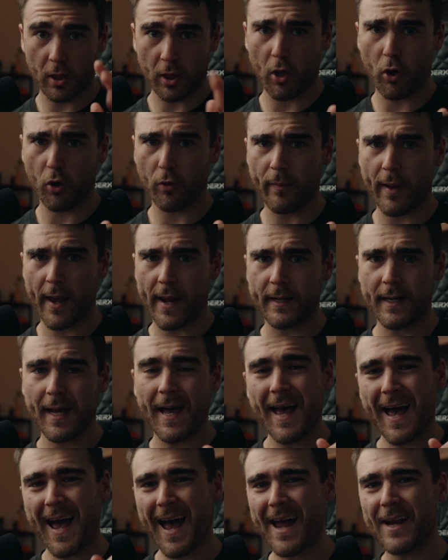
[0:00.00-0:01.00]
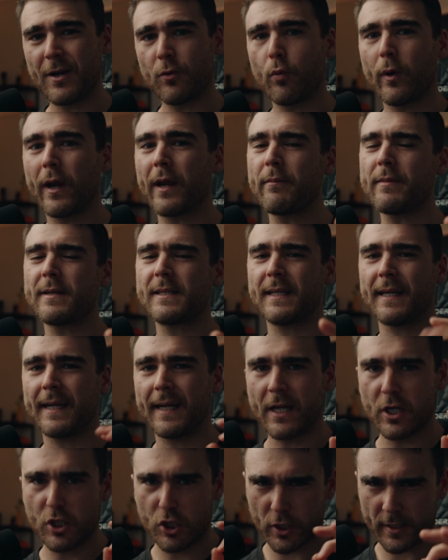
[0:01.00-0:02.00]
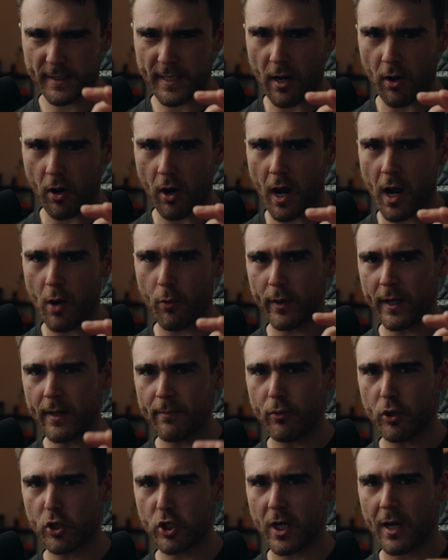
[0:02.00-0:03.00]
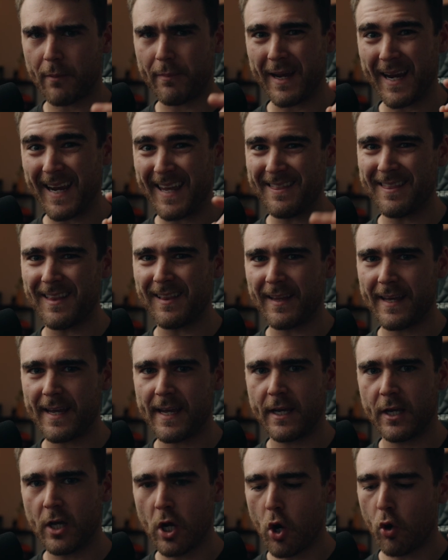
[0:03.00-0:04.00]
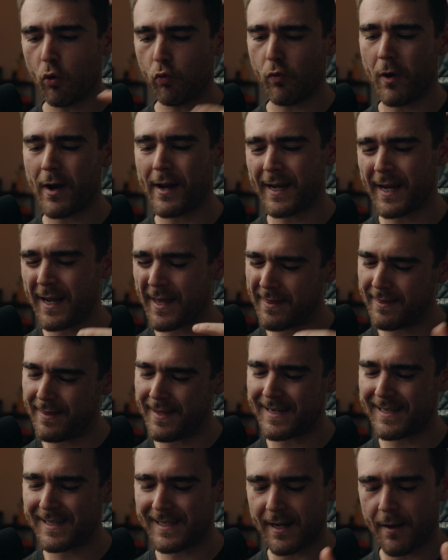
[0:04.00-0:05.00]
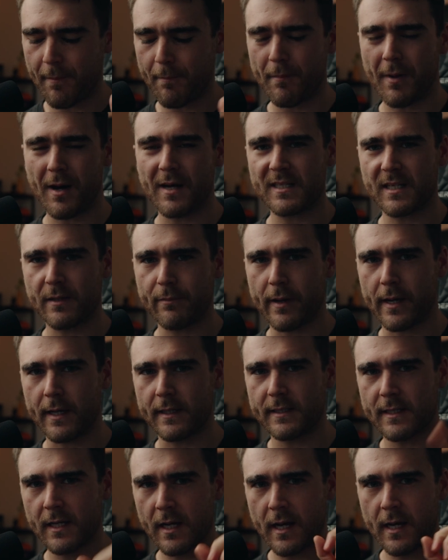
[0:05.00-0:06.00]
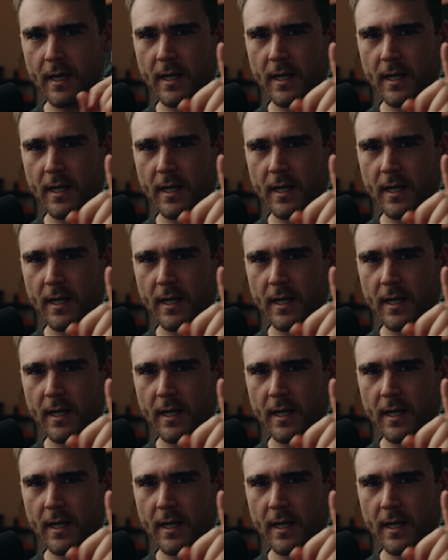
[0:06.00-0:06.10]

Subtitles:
Log Bait. And we're going to be seeing just how high we can push up in the league running this masterpiece.